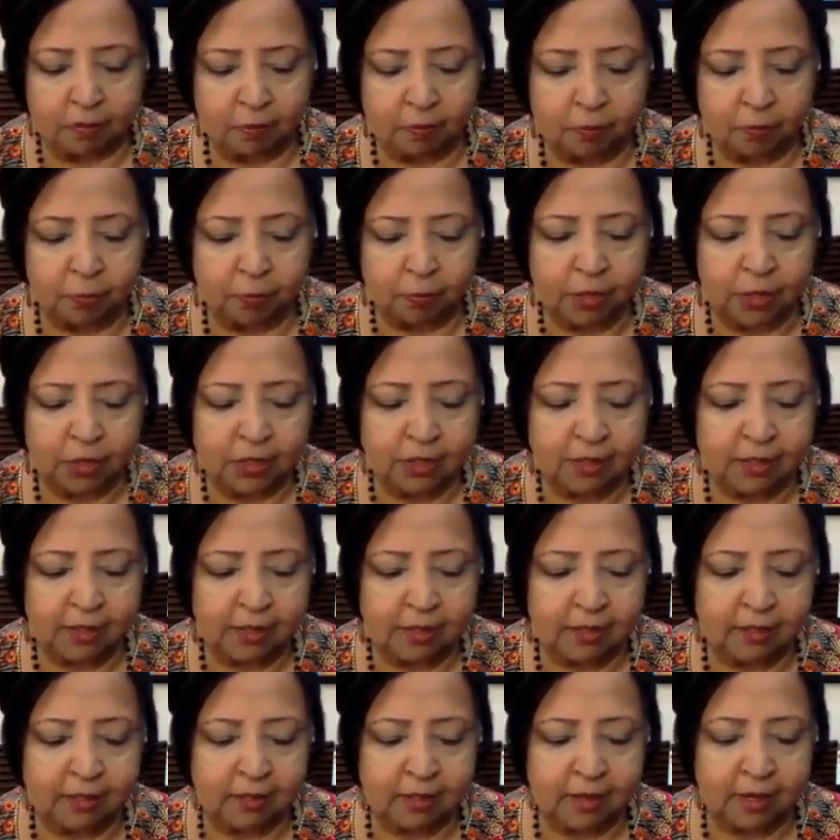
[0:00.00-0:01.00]
Breathe
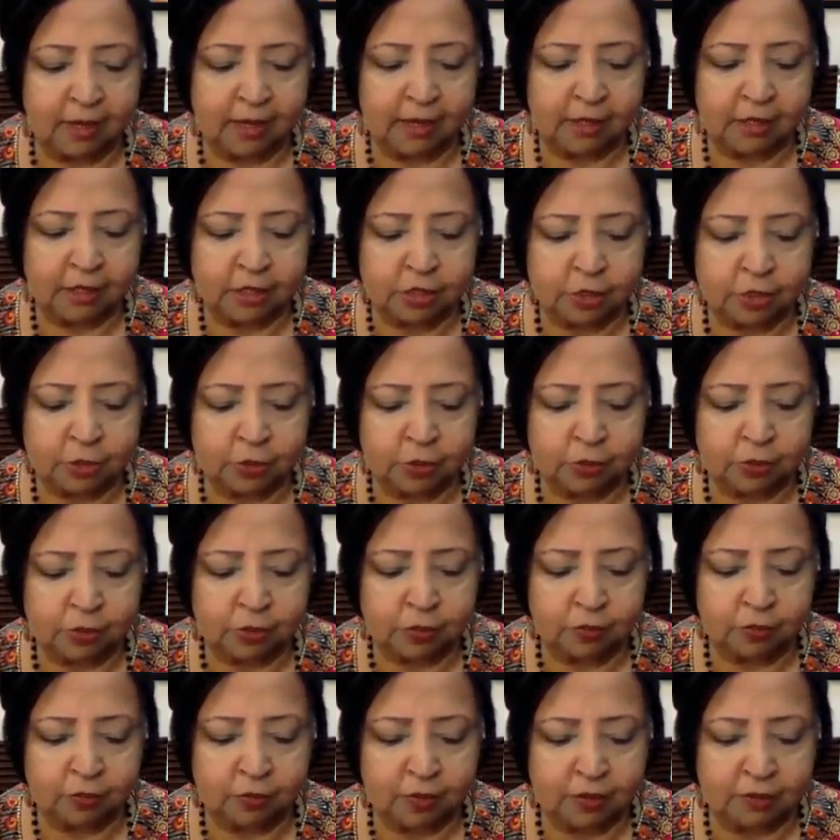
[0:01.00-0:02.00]
in 9, 2,
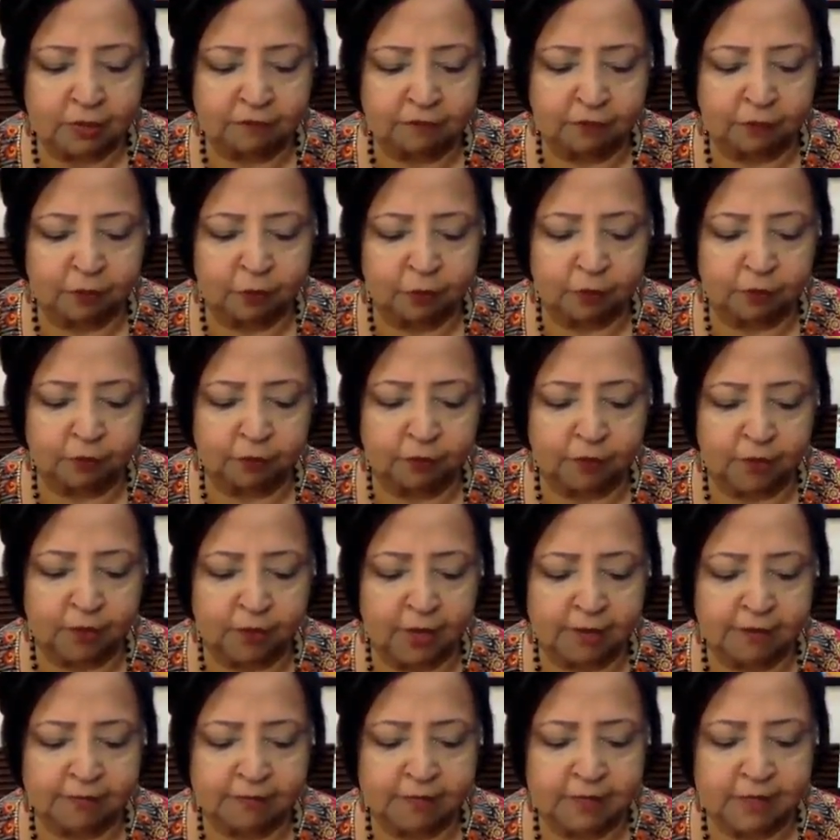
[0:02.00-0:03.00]
3, 4,
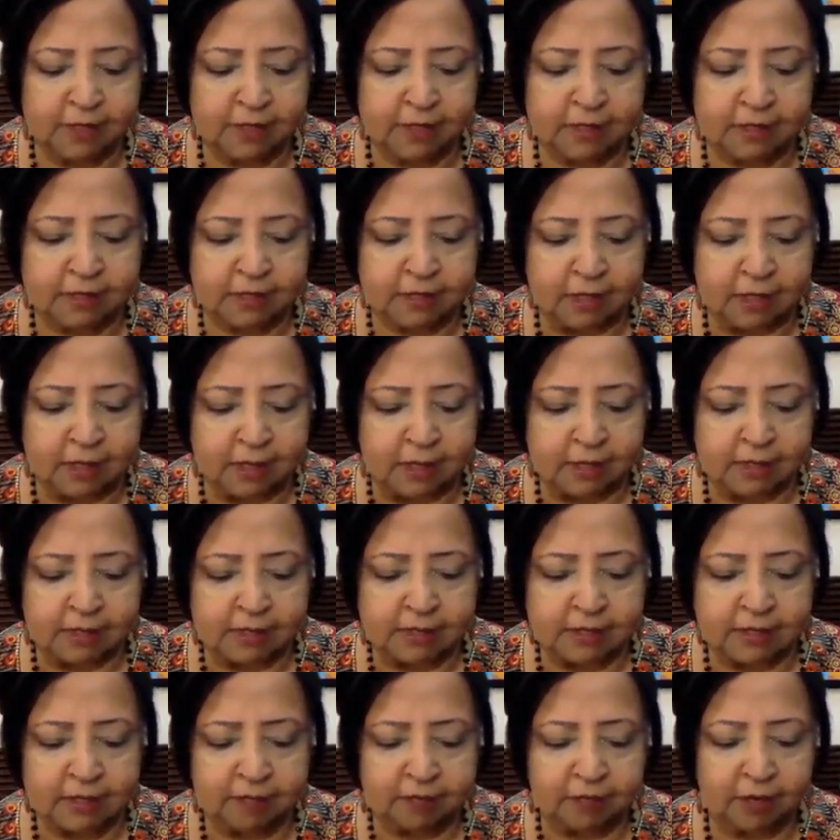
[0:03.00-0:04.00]
5, 6,
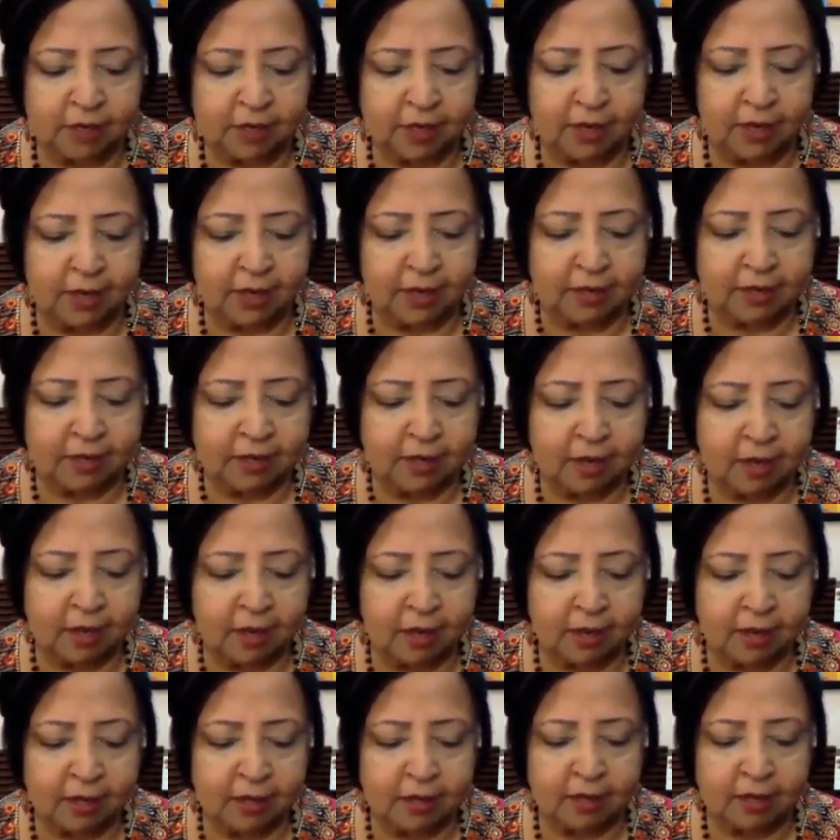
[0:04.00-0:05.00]
7, 8,
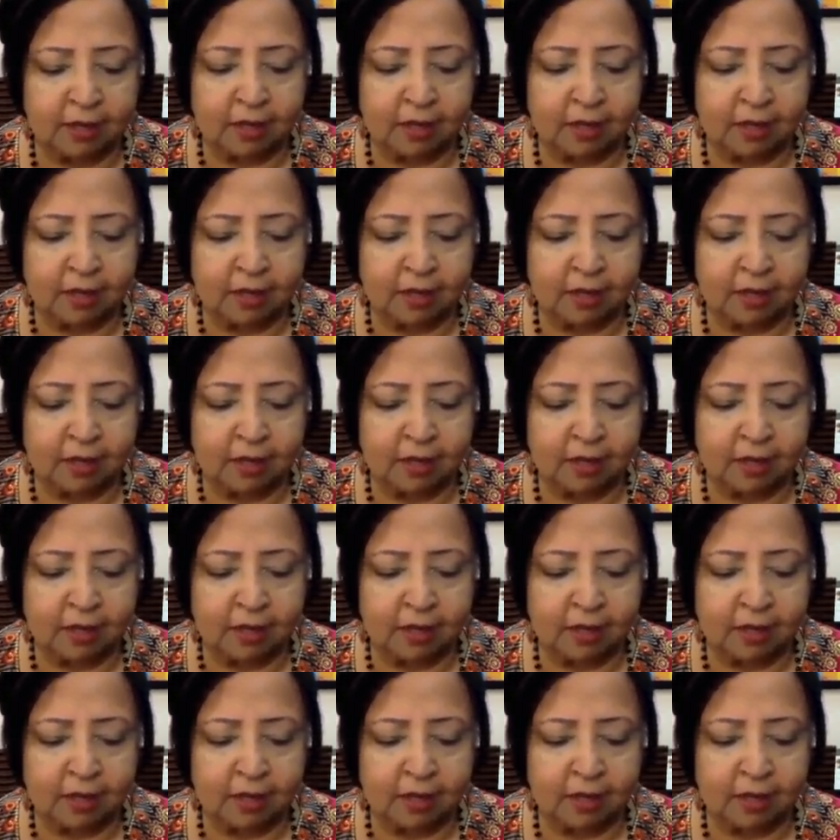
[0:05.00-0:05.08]
9.